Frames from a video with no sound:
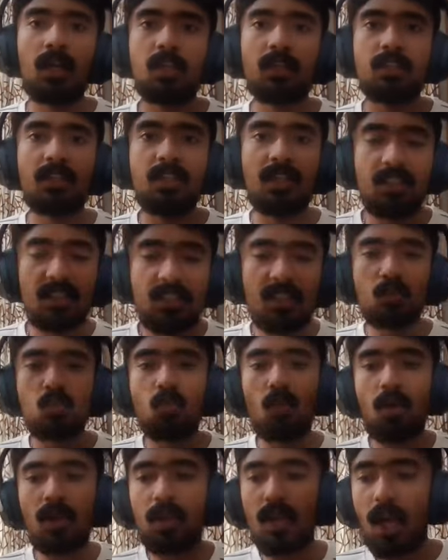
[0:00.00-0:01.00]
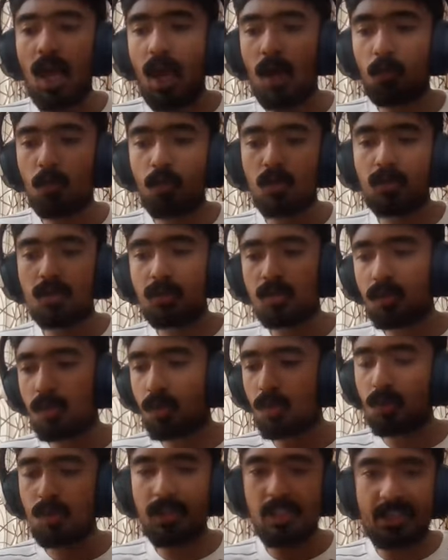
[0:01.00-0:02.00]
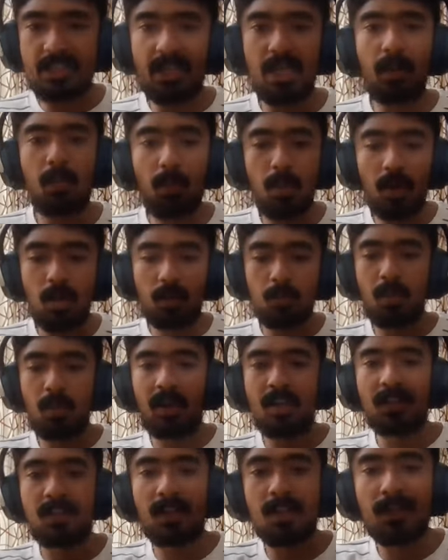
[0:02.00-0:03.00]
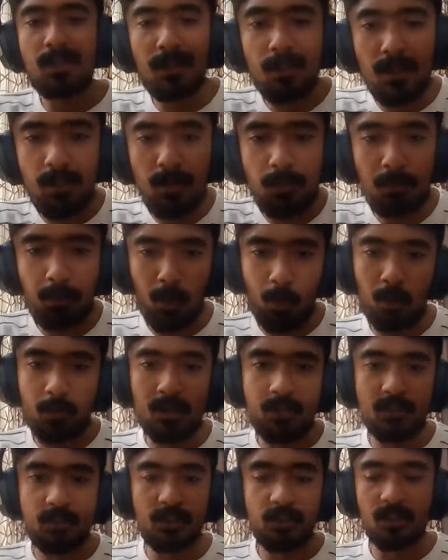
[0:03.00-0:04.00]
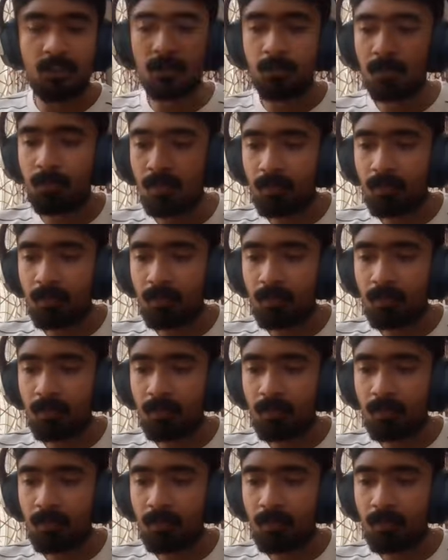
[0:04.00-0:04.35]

This is what I would truly say about my technical progression.